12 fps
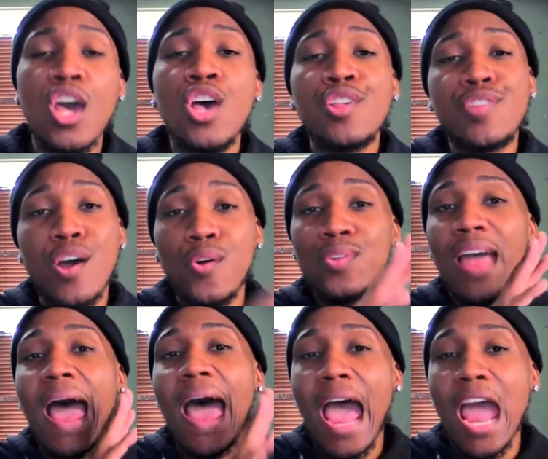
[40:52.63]
So the
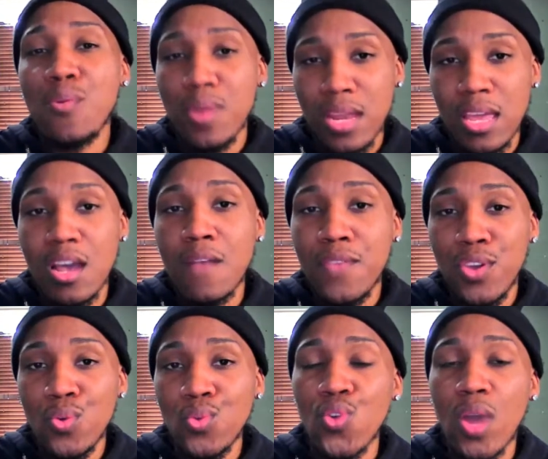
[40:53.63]
irony of
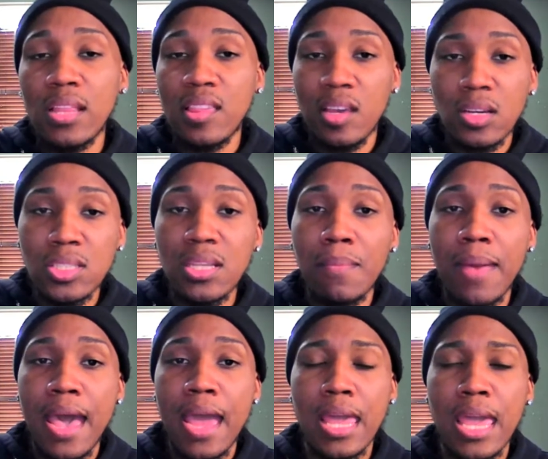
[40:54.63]
you trying to tell
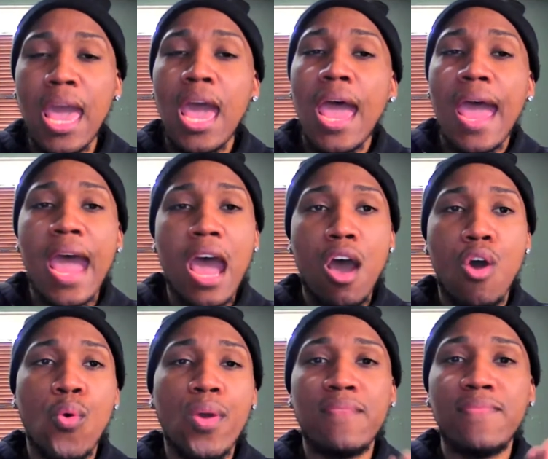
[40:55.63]
somebody how
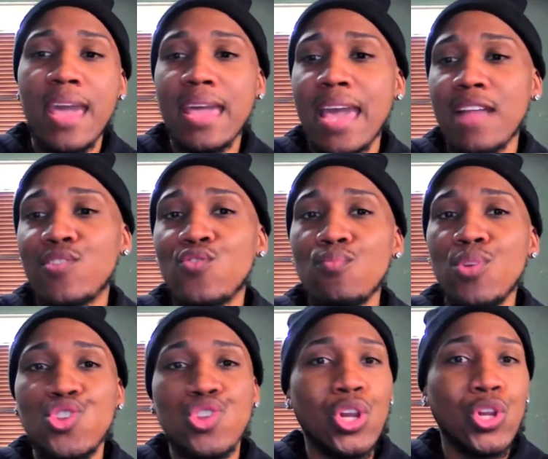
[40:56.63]
if they got too
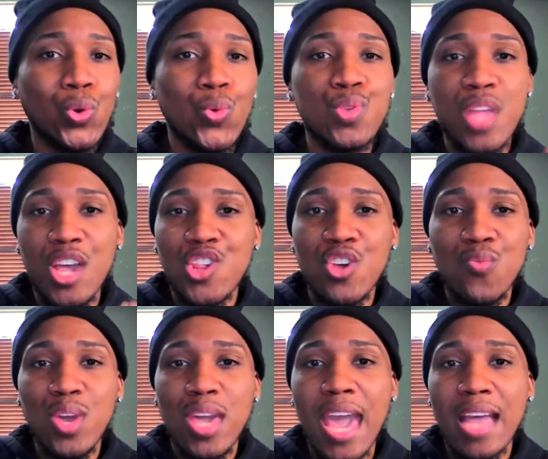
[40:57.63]
much to lose, they should
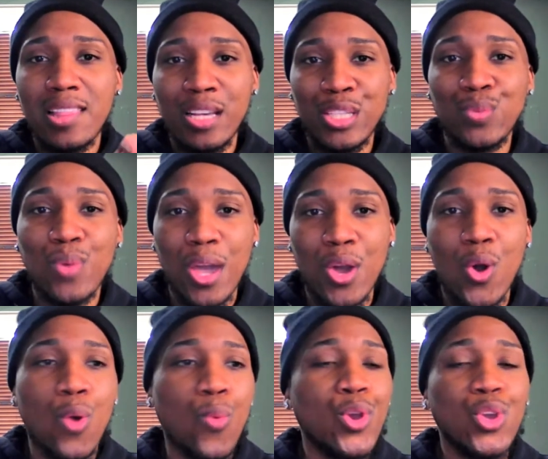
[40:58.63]
react this way,
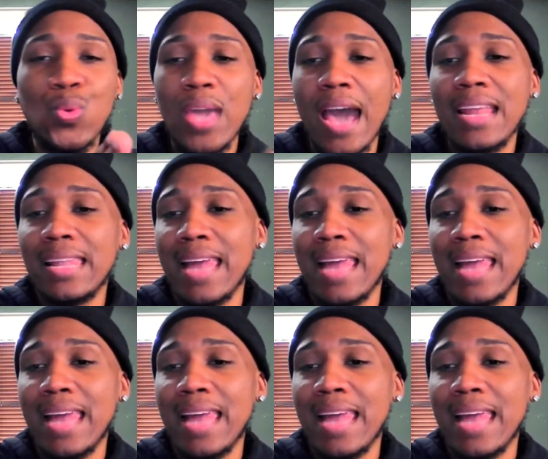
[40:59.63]
or when you got a lot